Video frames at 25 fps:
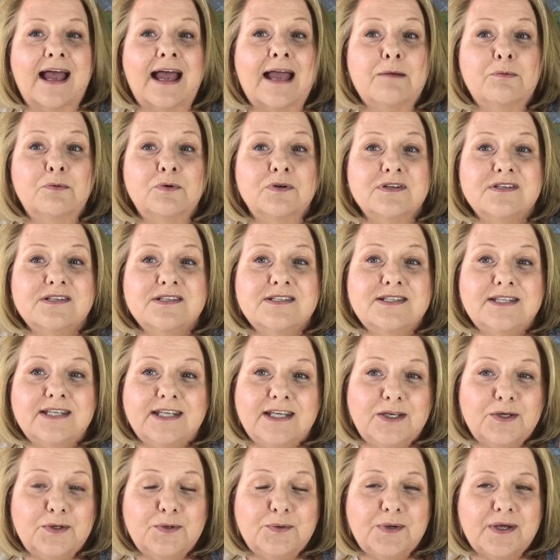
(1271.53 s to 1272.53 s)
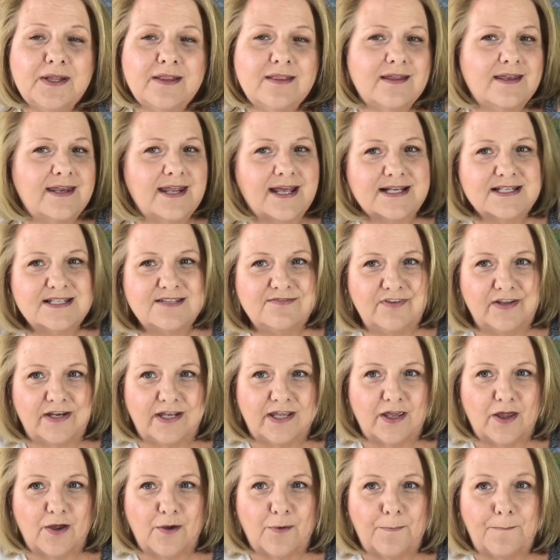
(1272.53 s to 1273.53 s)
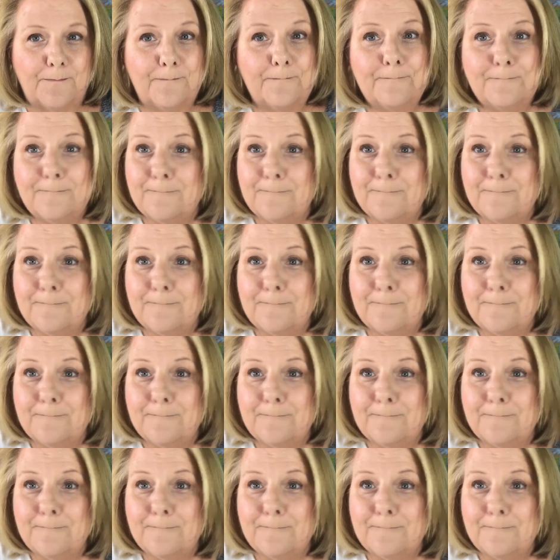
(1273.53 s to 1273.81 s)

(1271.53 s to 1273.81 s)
I will see you in the next video.